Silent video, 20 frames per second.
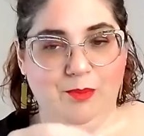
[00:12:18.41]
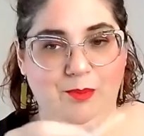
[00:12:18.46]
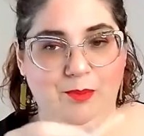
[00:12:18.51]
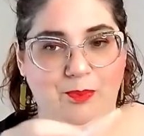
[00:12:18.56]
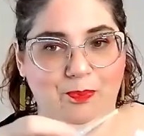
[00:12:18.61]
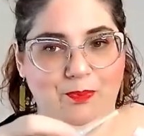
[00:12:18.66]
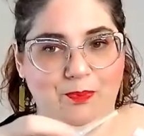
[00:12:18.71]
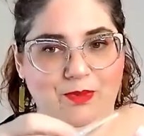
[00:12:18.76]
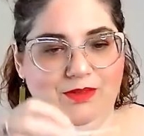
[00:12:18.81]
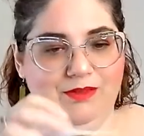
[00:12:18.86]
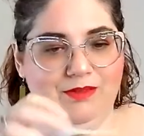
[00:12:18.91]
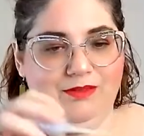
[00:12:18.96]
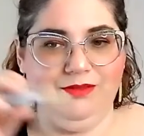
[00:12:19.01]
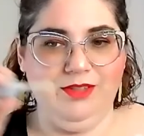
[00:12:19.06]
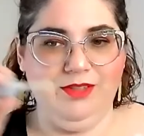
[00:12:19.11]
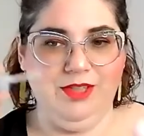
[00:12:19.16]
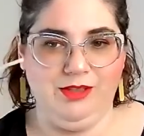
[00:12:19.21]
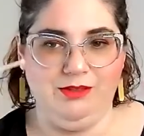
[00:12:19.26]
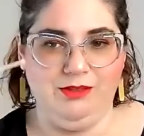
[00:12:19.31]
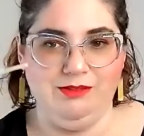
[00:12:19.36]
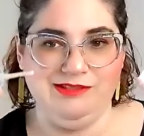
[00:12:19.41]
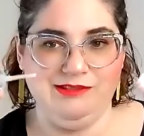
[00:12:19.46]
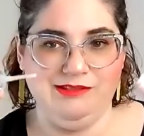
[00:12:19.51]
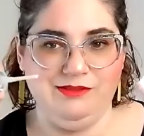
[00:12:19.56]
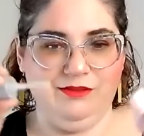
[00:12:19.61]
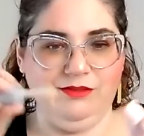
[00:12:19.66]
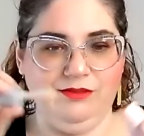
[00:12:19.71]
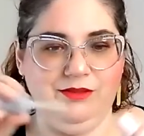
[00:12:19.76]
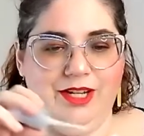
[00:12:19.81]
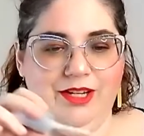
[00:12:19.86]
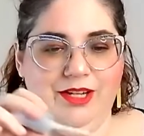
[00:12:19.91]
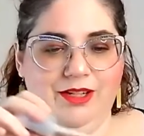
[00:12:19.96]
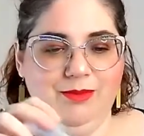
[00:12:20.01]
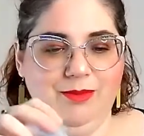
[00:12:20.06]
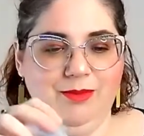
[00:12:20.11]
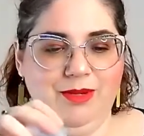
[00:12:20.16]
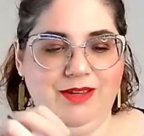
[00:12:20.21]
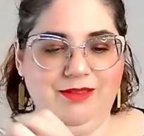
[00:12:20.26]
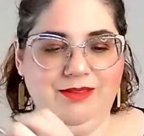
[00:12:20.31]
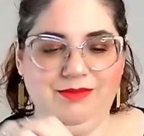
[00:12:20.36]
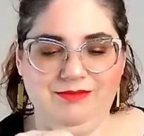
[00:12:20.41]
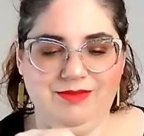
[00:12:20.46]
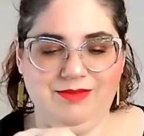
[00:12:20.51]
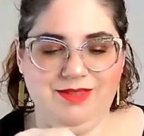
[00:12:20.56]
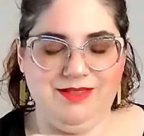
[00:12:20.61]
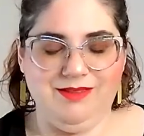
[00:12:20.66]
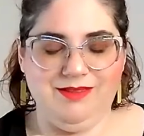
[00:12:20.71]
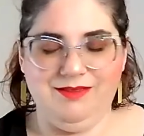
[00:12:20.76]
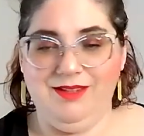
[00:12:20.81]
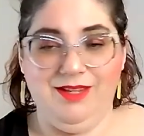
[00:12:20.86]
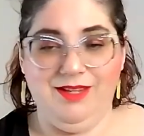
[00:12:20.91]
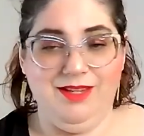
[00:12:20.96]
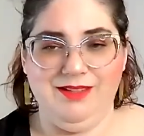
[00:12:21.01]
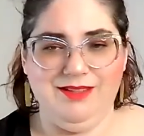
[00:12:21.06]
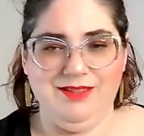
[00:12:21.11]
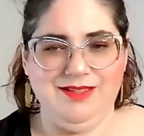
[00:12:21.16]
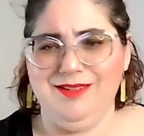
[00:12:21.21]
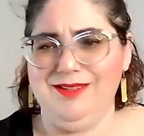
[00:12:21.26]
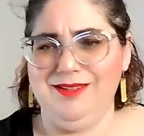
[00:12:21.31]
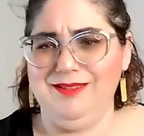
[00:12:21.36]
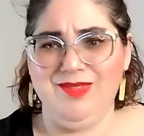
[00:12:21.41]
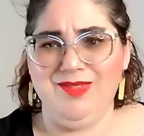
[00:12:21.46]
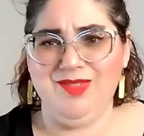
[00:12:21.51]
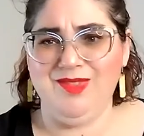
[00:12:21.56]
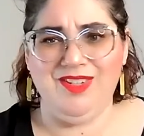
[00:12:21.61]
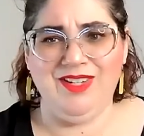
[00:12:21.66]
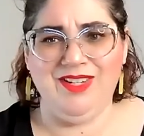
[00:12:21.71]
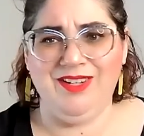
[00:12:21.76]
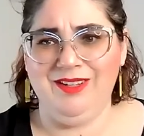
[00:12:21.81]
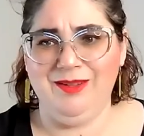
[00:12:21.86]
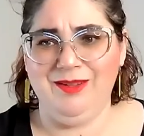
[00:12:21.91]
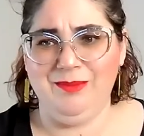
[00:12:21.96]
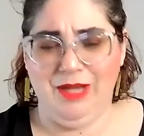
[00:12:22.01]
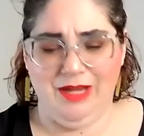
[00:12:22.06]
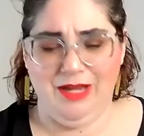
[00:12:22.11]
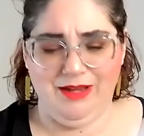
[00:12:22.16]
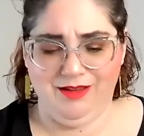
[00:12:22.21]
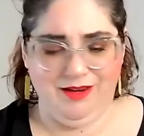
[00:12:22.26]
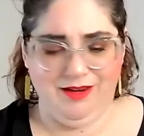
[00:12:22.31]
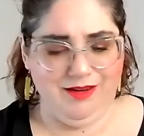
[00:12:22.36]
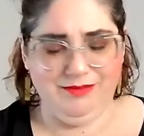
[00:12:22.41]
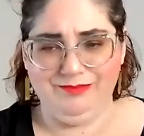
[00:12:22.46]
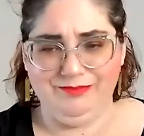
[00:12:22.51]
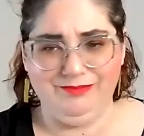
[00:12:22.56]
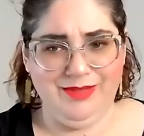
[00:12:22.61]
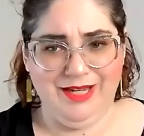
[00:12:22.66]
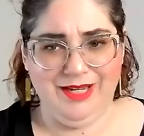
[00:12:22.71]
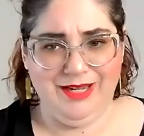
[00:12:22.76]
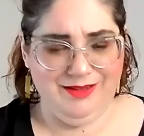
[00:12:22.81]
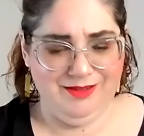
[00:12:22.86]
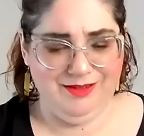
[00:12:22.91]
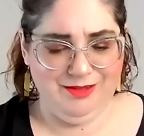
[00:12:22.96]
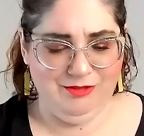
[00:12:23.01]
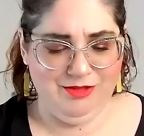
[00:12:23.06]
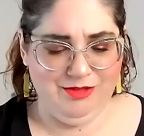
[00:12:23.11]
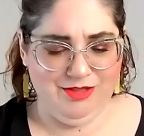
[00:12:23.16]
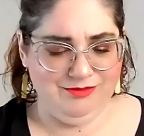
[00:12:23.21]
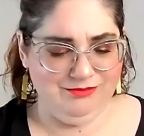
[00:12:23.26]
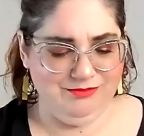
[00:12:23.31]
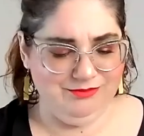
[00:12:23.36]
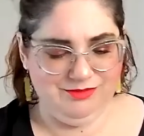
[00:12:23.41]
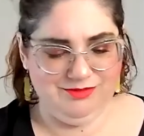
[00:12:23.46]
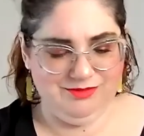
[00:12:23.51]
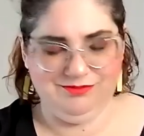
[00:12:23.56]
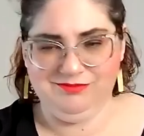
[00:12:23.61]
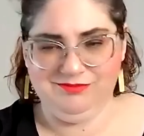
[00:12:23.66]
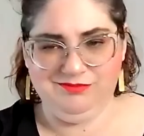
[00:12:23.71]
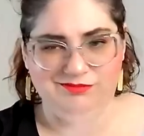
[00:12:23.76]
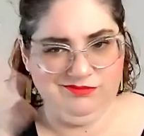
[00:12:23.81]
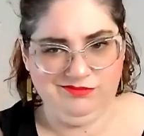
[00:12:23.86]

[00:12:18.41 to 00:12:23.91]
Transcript: you know, right into my hands and it was fine. I'm not gonna buy anyone.